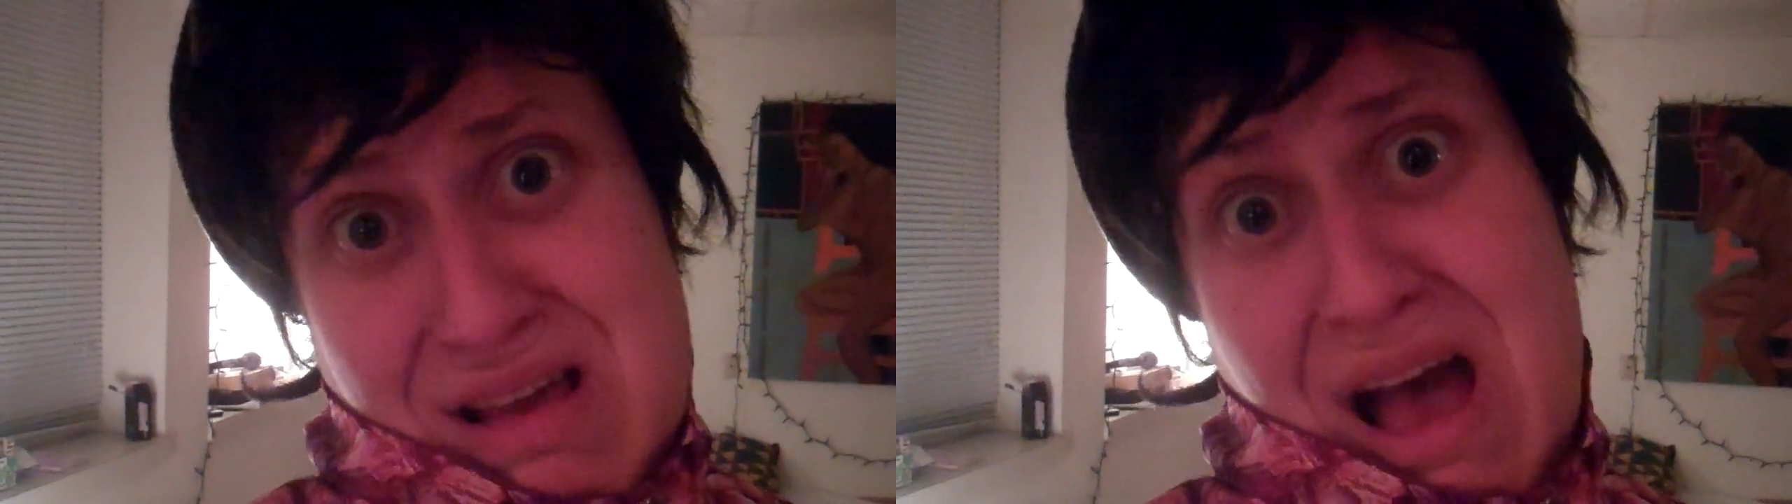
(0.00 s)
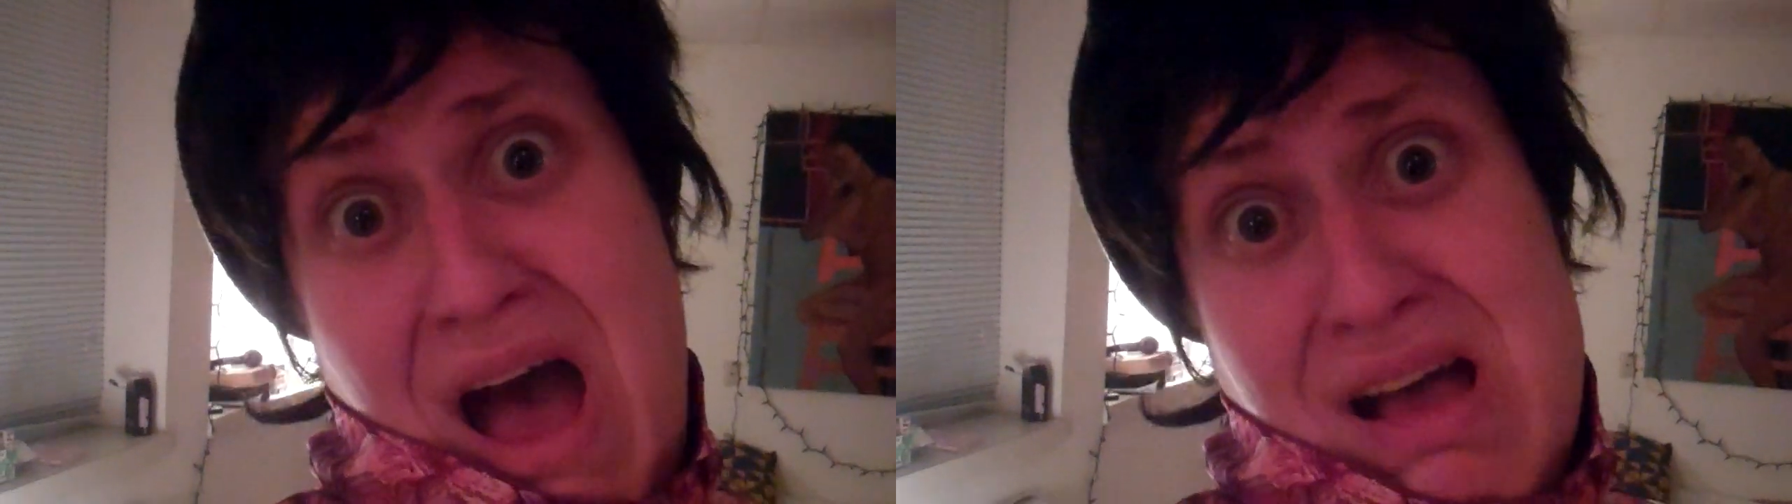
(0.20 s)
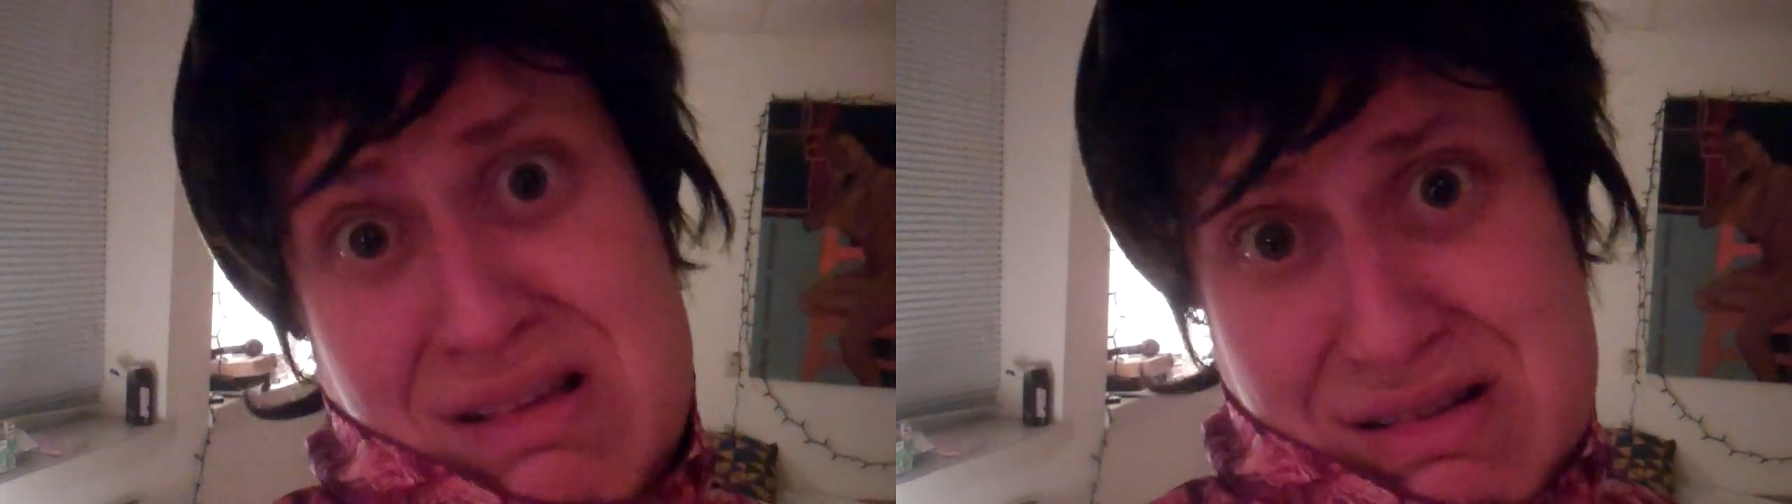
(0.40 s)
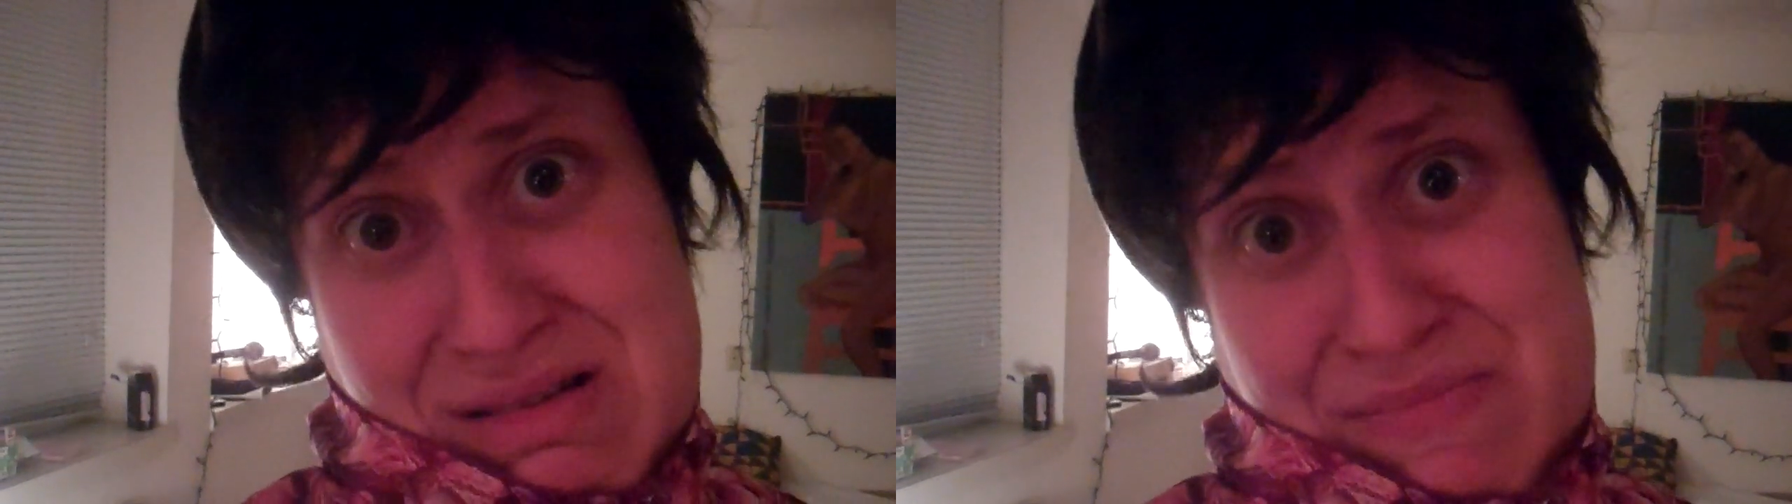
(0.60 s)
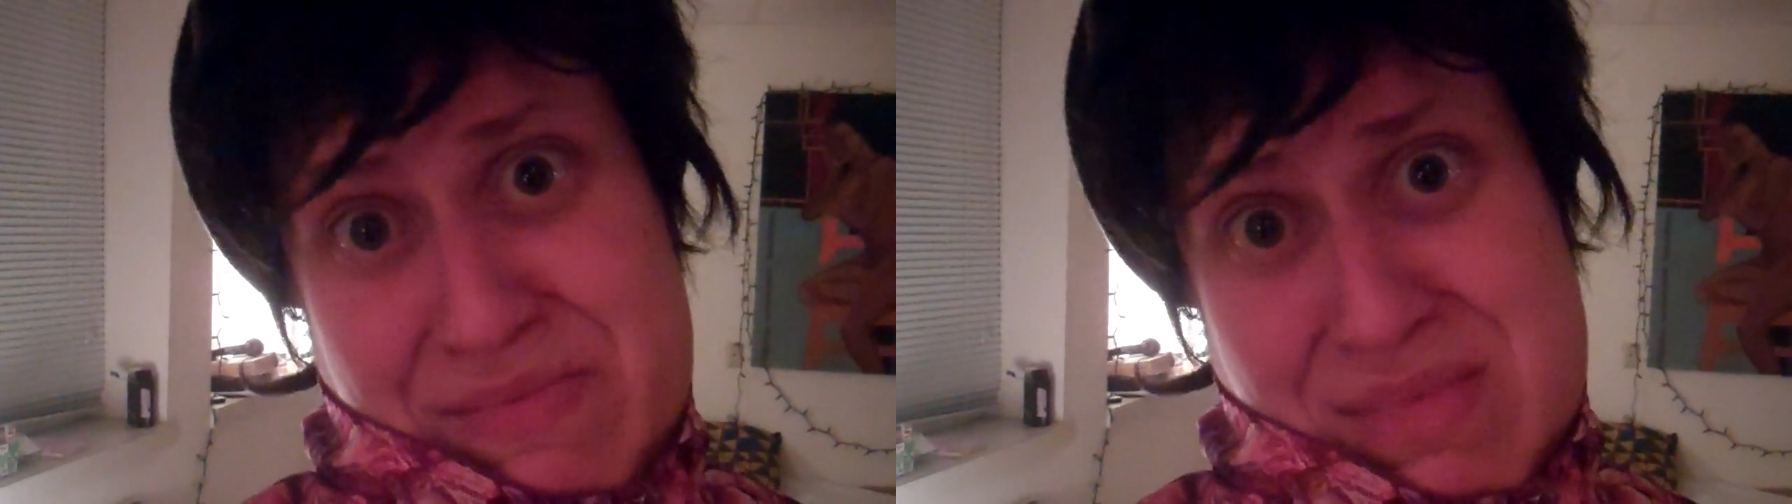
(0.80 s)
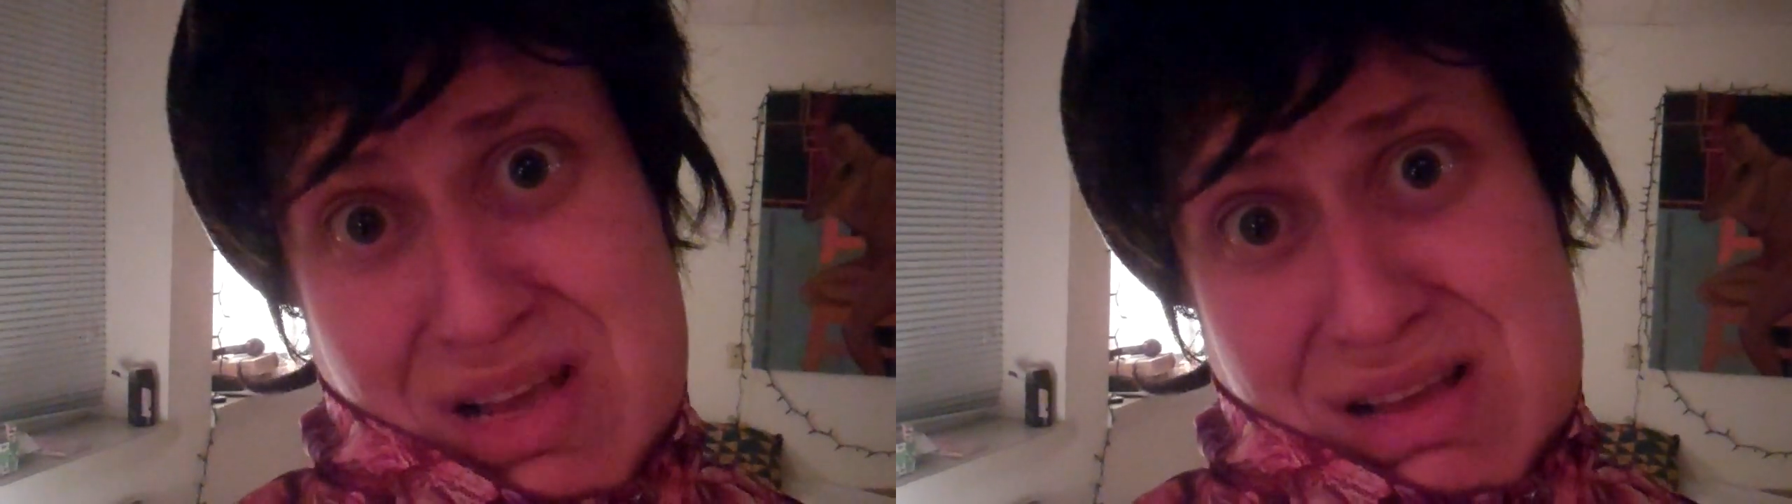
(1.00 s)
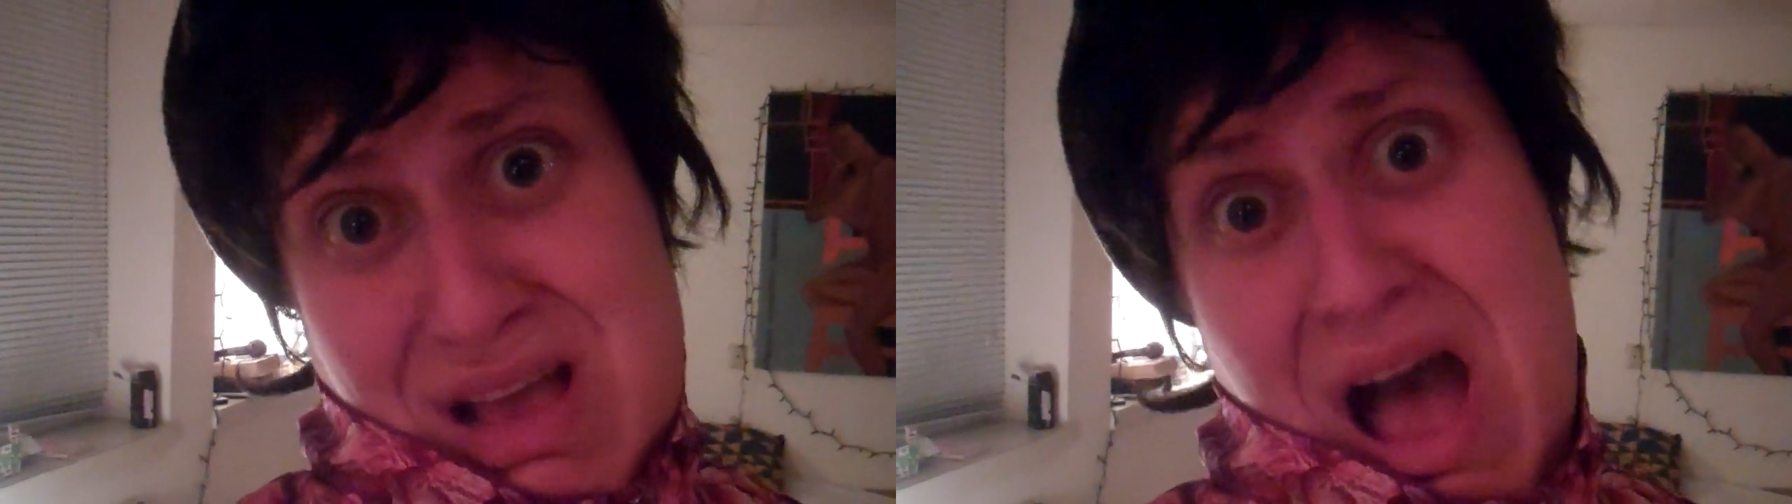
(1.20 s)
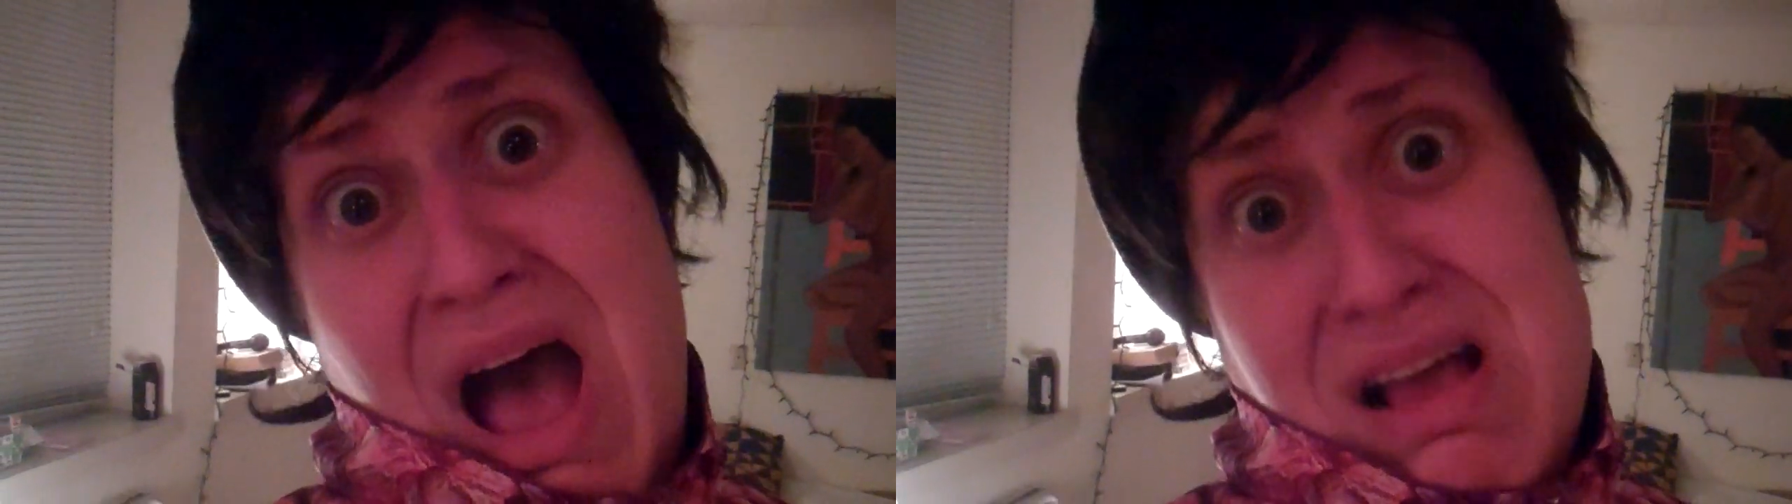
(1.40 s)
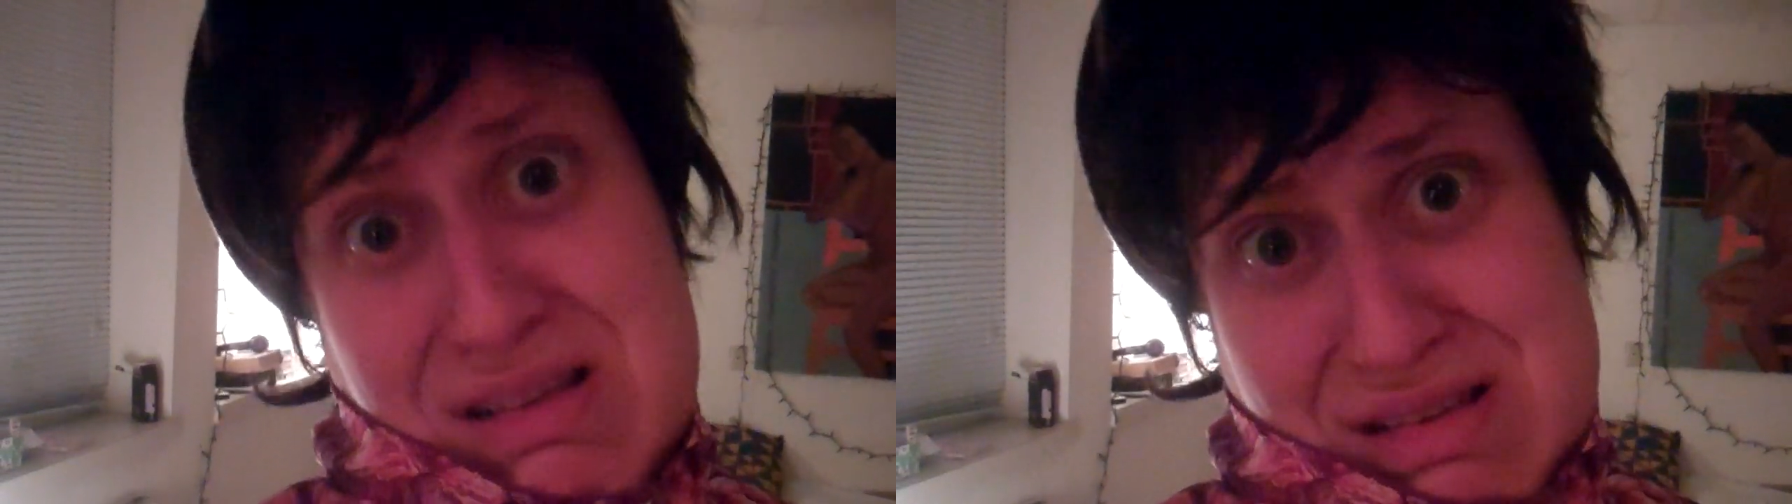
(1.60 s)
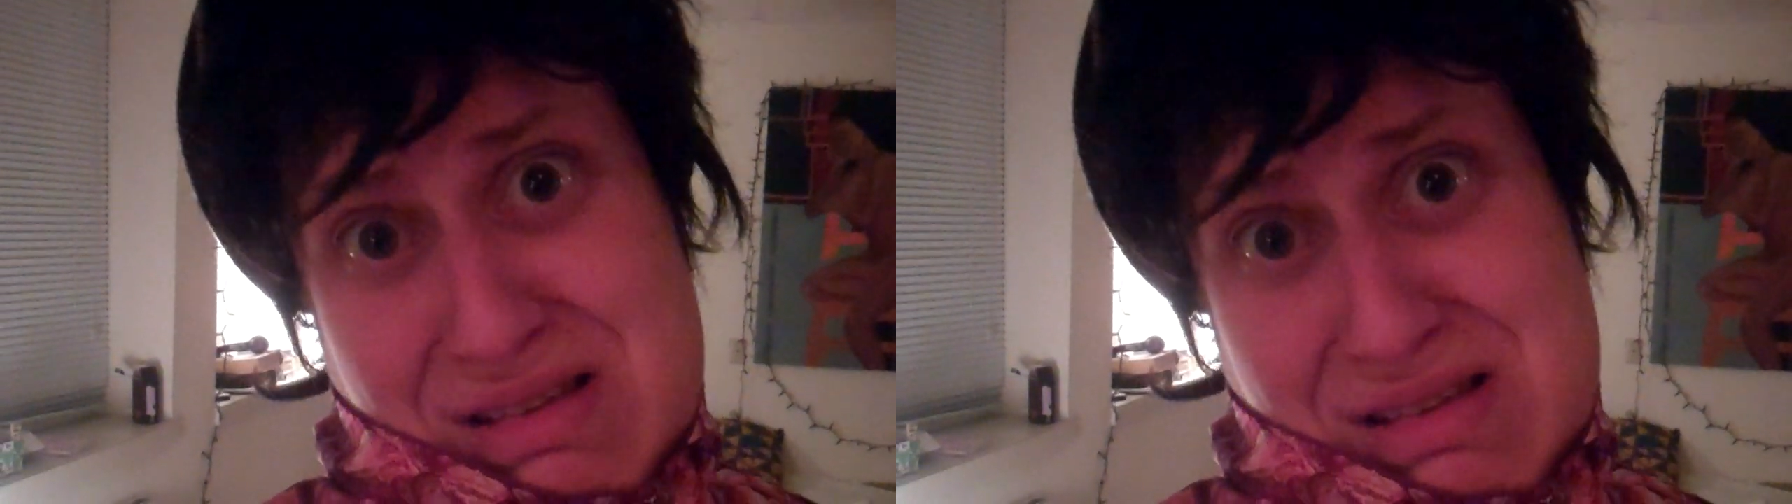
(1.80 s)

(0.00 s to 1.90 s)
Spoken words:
Huh? Huh?